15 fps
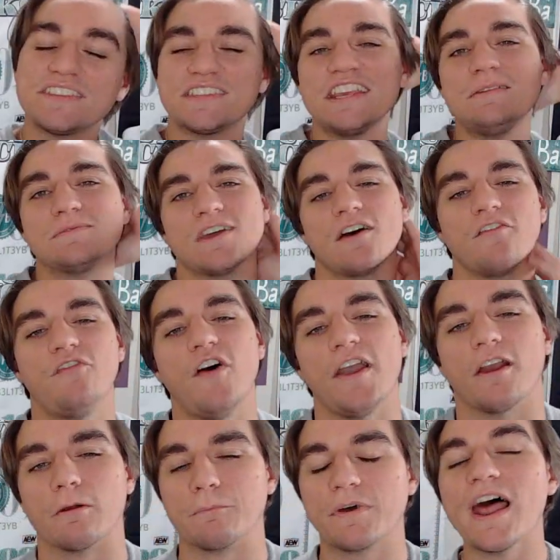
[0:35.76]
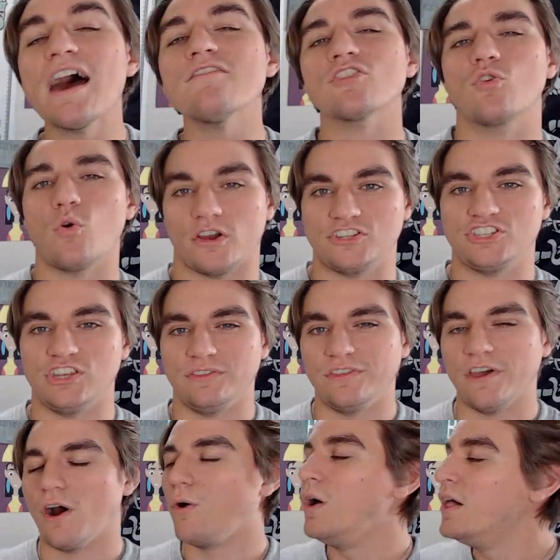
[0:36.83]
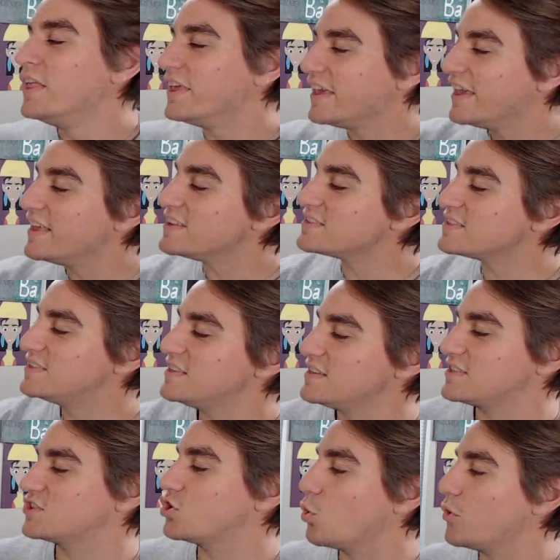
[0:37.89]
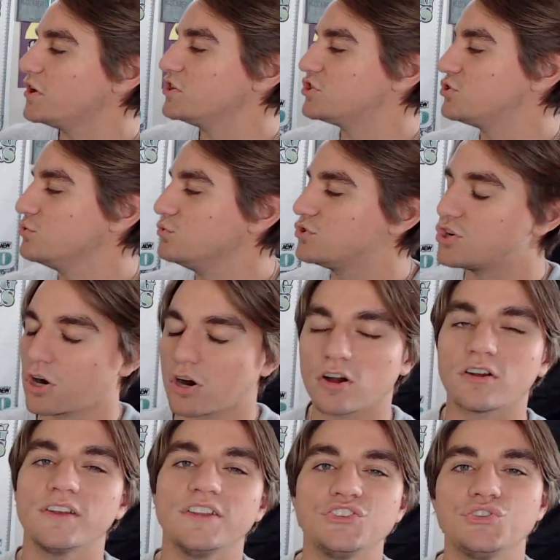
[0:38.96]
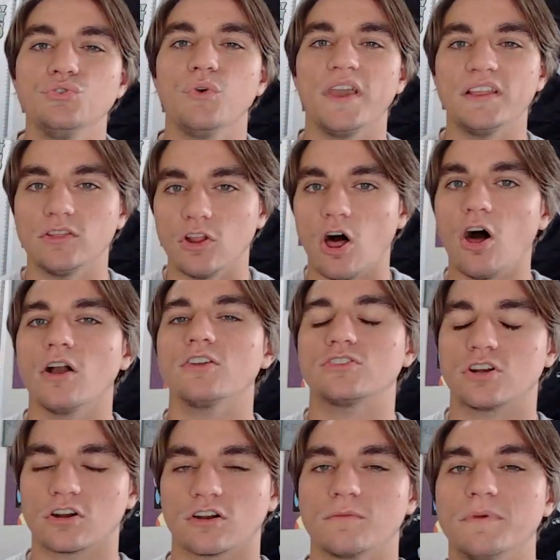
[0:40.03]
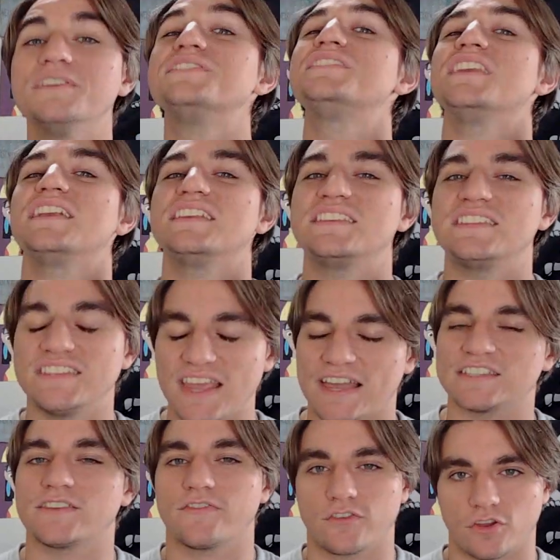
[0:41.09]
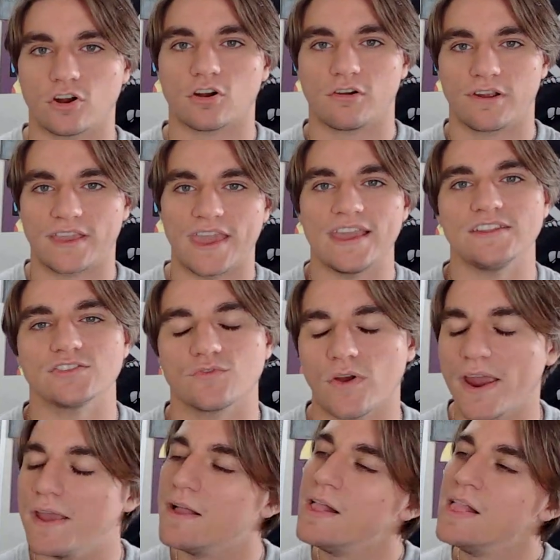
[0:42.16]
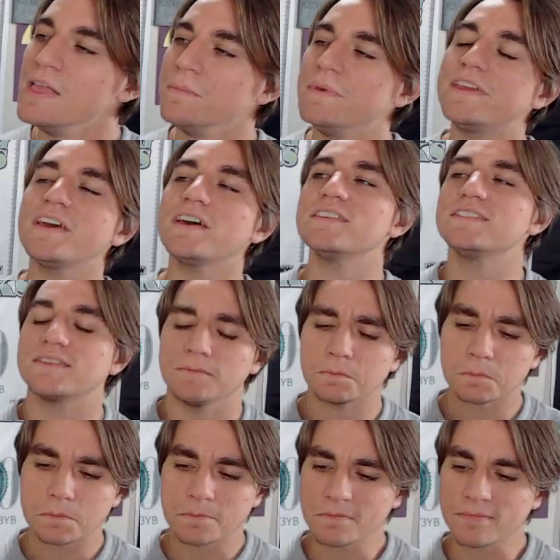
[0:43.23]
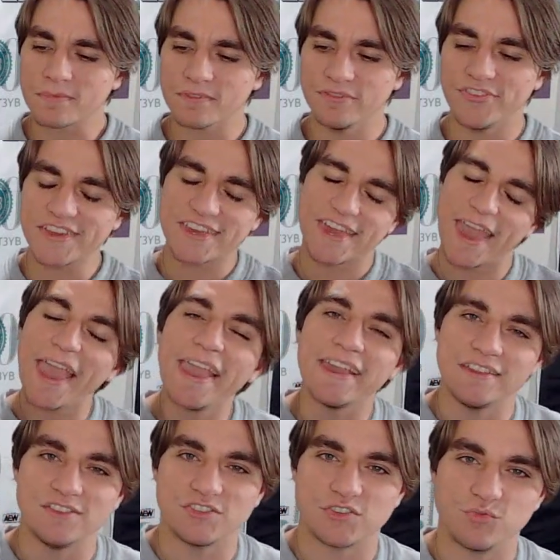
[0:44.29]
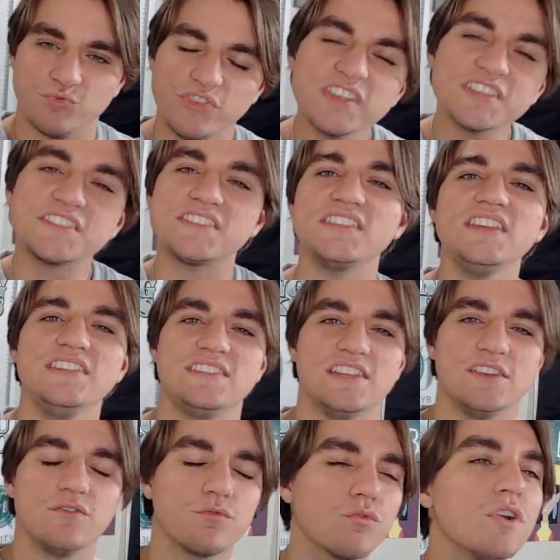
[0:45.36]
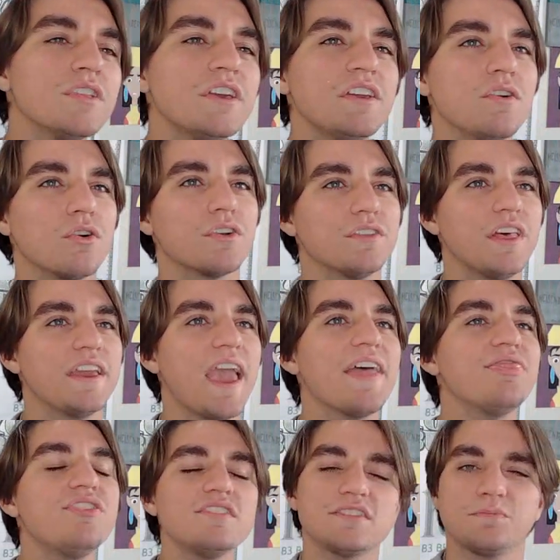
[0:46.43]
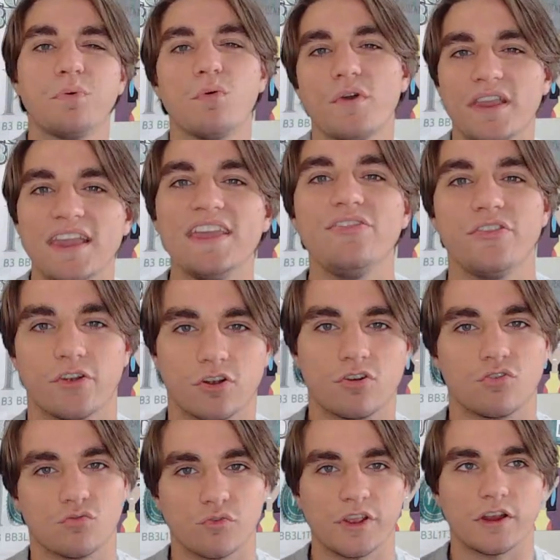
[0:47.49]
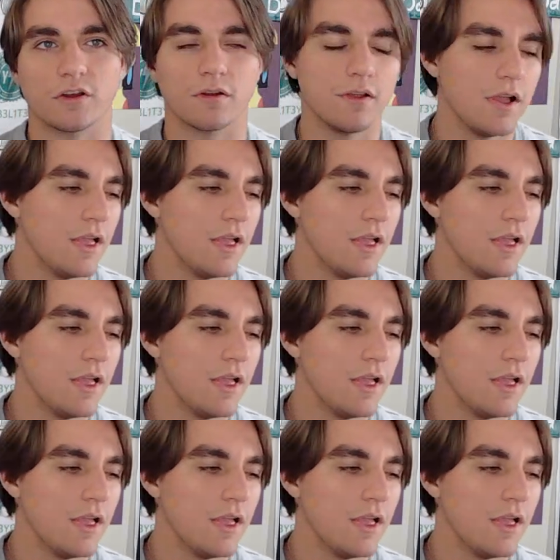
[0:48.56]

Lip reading: team's on fire. But I have a question, though. Is this going to turn into a long-term success for the Hurricanes, right? Because the Canes, this season, really, or like at this point in their career,